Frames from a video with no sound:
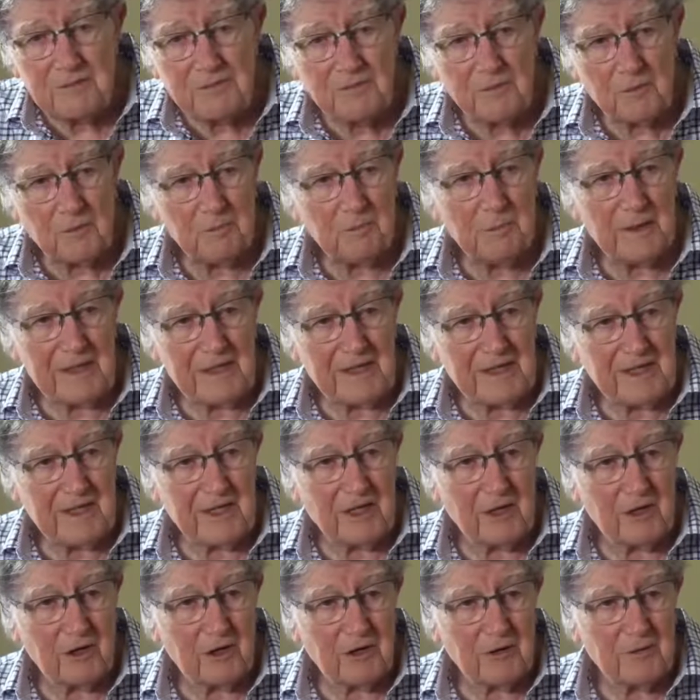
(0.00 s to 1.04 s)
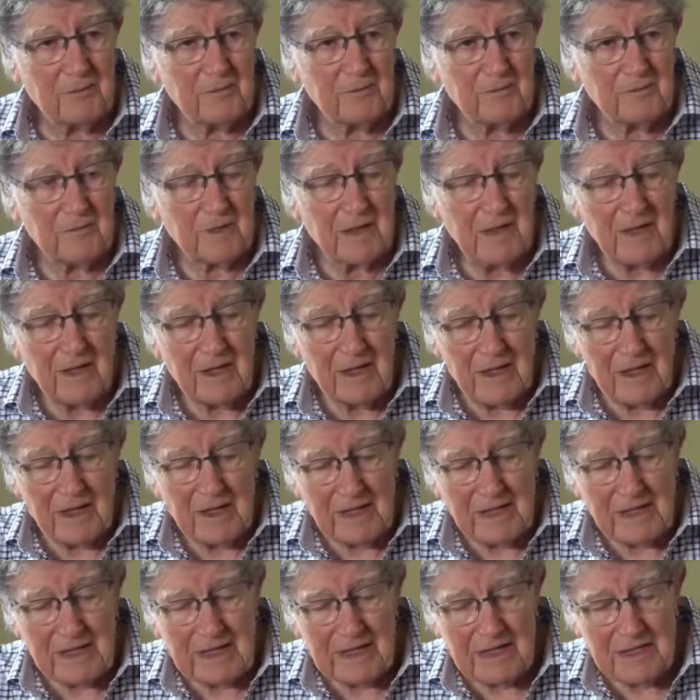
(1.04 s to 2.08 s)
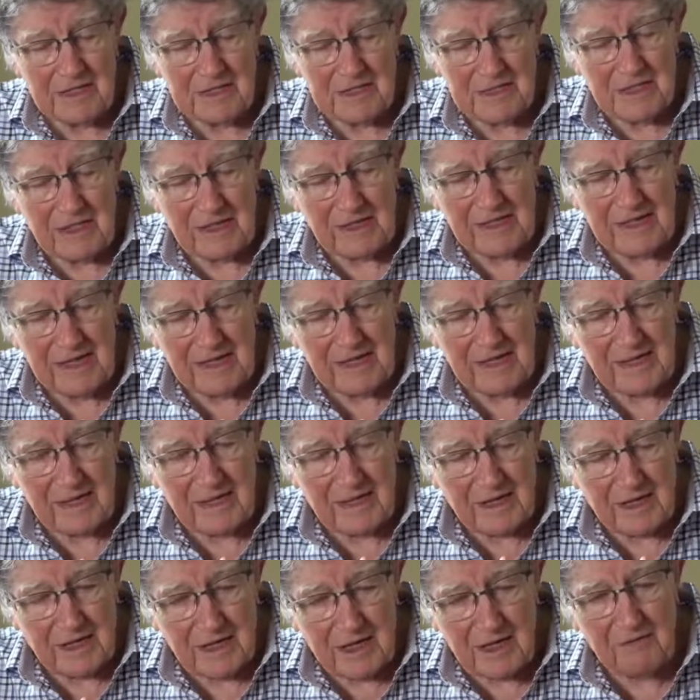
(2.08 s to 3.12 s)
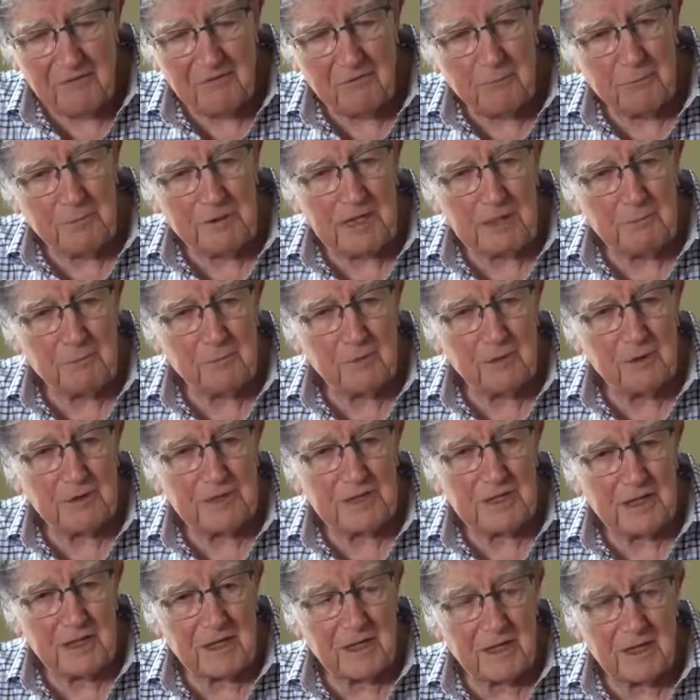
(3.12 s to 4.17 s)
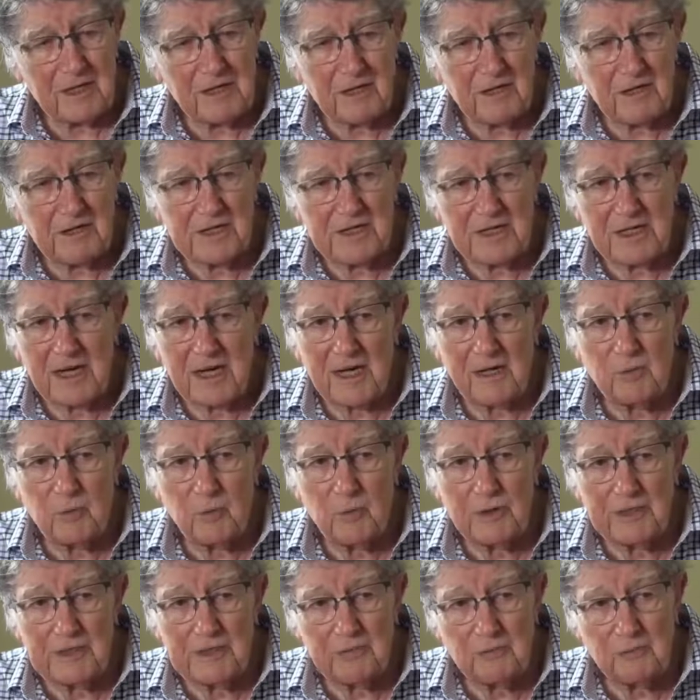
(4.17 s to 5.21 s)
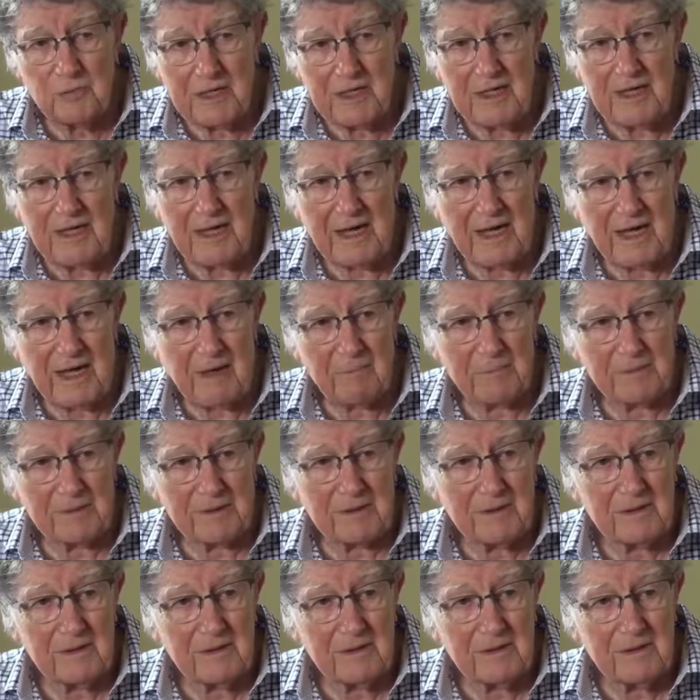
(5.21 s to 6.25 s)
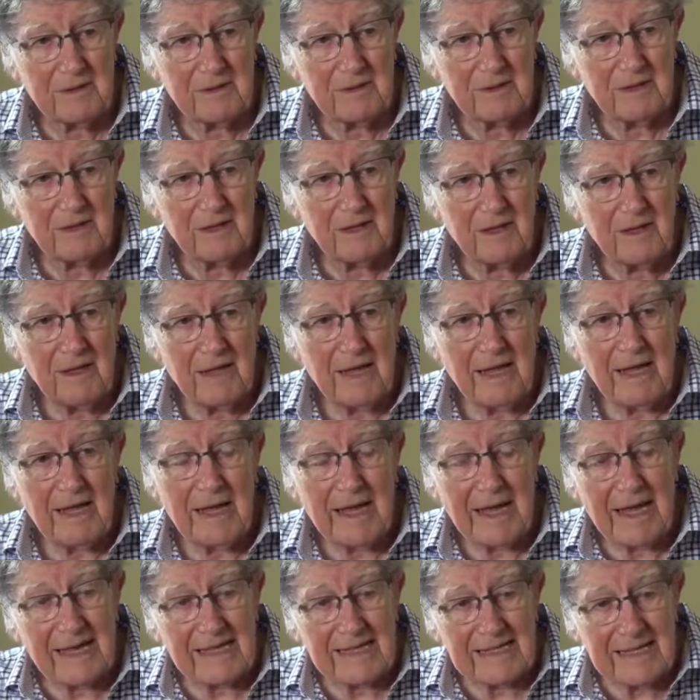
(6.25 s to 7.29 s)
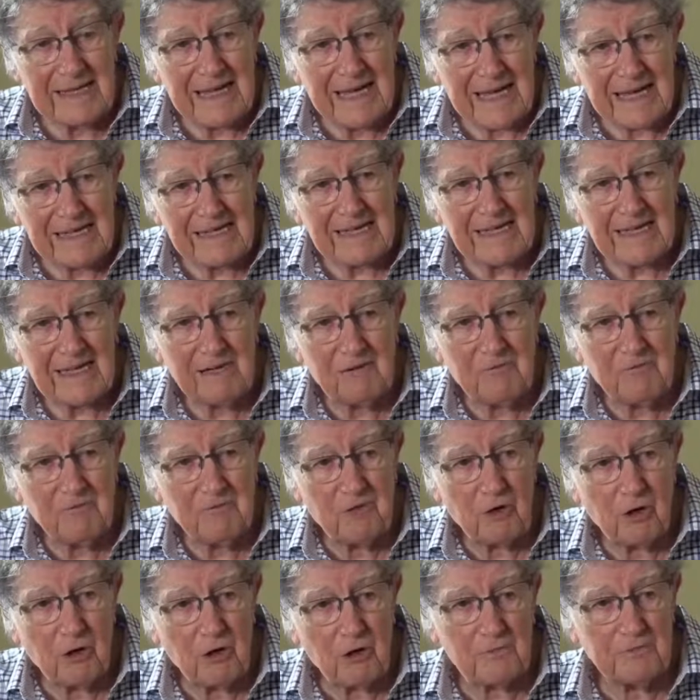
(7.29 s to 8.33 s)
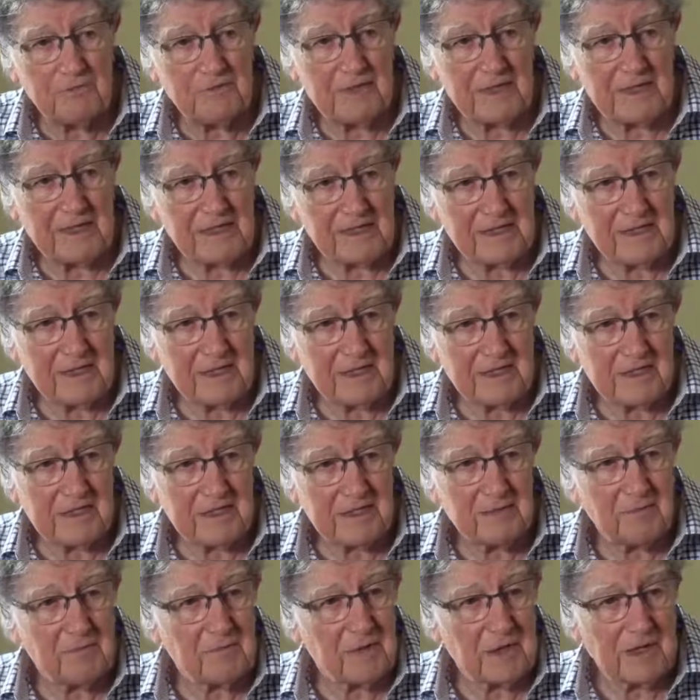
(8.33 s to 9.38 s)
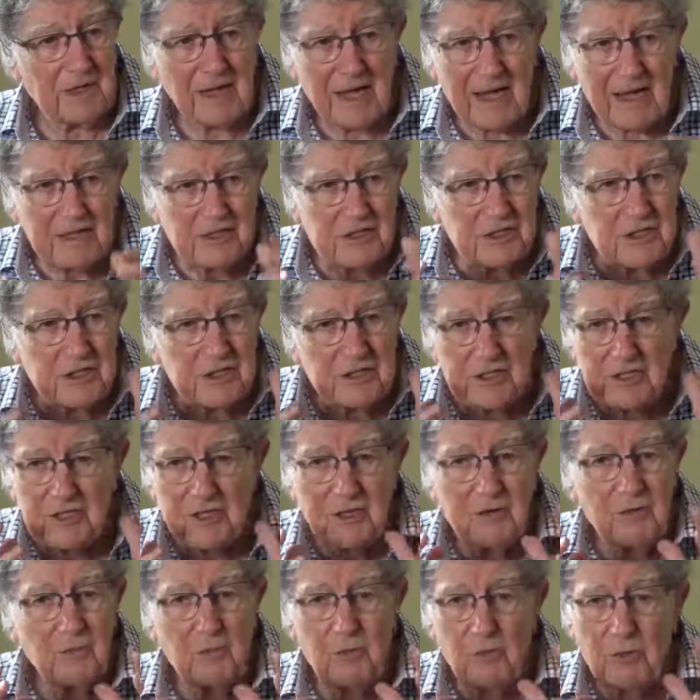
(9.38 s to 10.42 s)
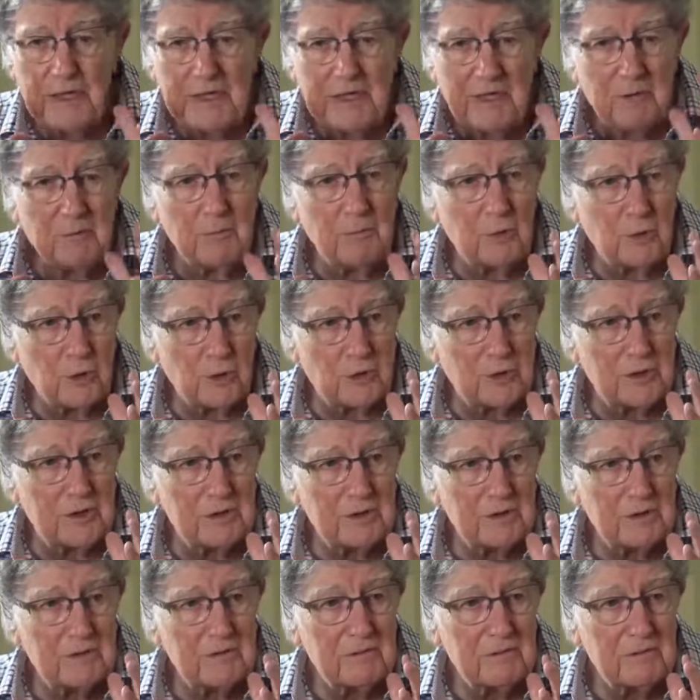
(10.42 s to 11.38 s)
for being here is to get enough people to understand what's really happened and get involved in this. Not just read a book,